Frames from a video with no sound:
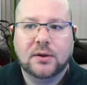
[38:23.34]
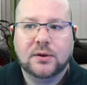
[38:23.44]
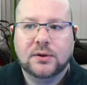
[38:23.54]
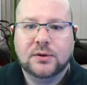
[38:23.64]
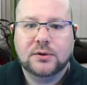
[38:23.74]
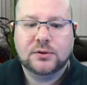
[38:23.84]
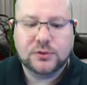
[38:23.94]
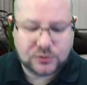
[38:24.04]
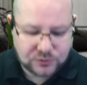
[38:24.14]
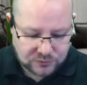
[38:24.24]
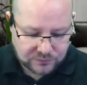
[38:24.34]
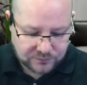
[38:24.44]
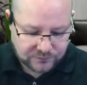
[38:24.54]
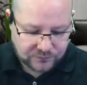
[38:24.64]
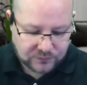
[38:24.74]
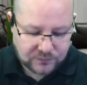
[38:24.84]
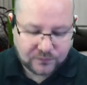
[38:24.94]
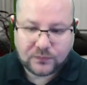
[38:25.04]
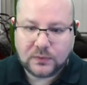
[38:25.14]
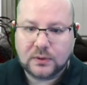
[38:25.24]
Really, sir, really.
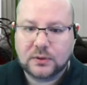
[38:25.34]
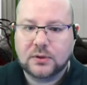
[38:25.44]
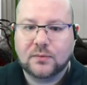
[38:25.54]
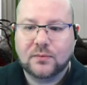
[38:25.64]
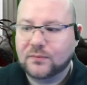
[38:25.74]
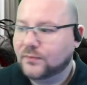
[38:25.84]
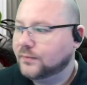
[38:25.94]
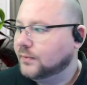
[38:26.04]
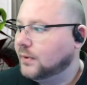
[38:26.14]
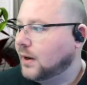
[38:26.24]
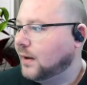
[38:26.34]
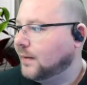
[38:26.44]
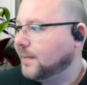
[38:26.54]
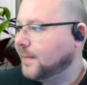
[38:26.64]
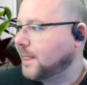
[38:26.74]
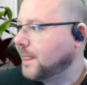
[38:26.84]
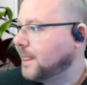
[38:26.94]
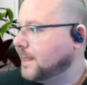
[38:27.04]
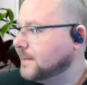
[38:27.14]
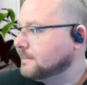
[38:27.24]
So I am your father. Call me
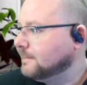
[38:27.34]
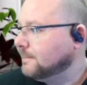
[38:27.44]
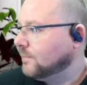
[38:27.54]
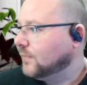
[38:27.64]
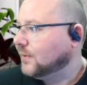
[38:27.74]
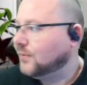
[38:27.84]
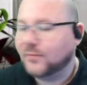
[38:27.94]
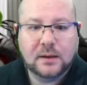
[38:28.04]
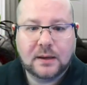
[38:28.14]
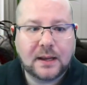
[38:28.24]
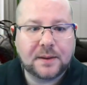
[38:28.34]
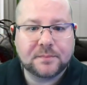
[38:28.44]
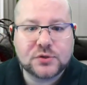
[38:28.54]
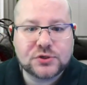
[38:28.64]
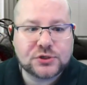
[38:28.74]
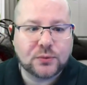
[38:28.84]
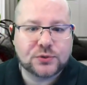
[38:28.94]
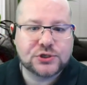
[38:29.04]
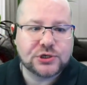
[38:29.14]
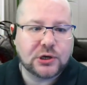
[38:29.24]
father, you mother. I'm just so
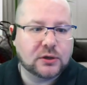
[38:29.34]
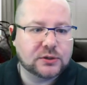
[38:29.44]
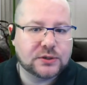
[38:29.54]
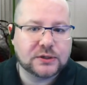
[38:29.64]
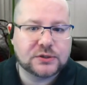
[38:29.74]
shocked that